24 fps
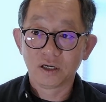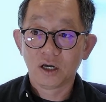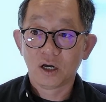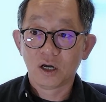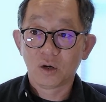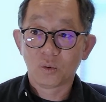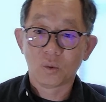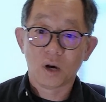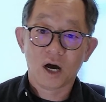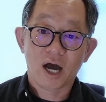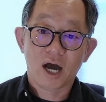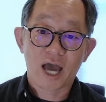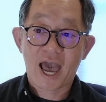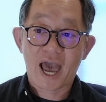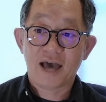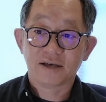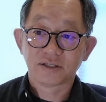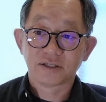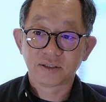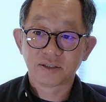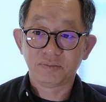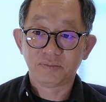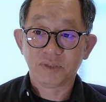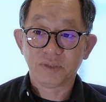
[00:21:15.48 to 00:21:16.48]
what
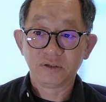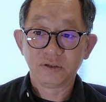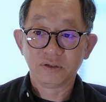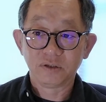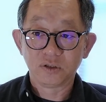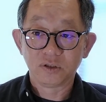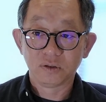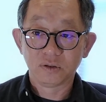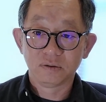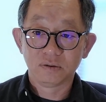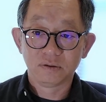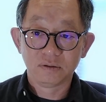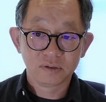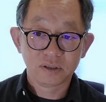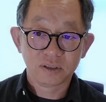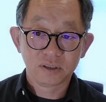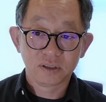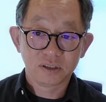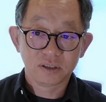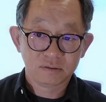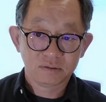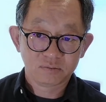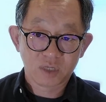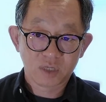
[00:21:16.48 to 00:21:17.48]
has been
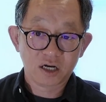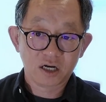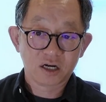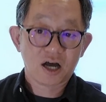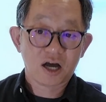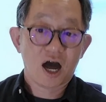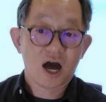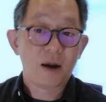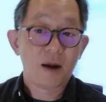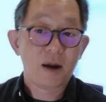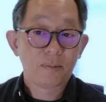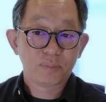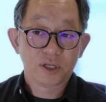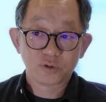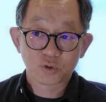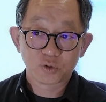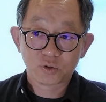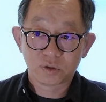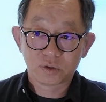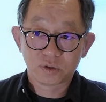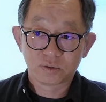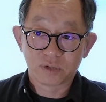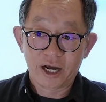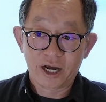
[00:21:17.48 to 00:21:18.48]

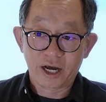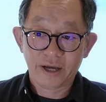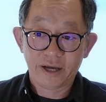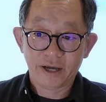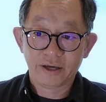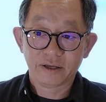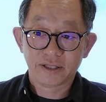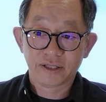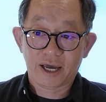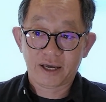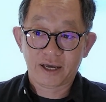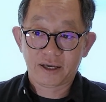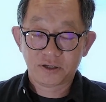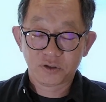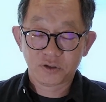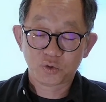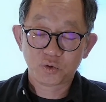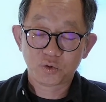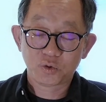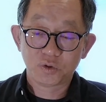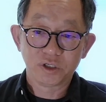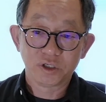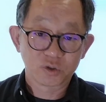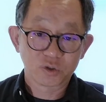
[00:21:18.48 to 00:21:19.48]
accomplished, right? That
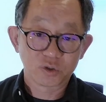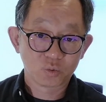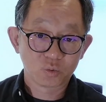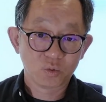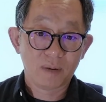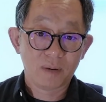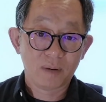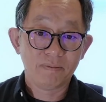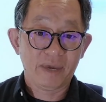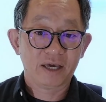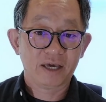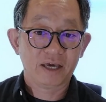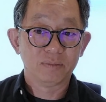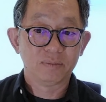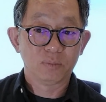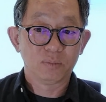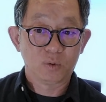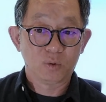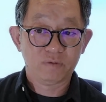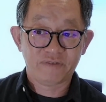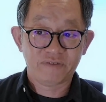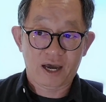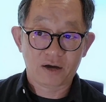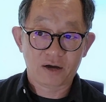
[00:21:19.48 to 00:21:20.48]
history is what makes it
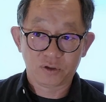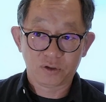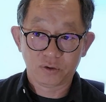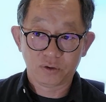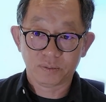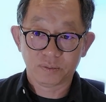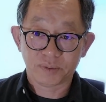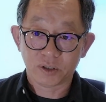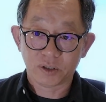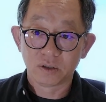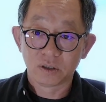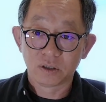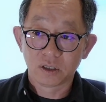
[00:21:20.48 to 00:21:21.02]
more valuable.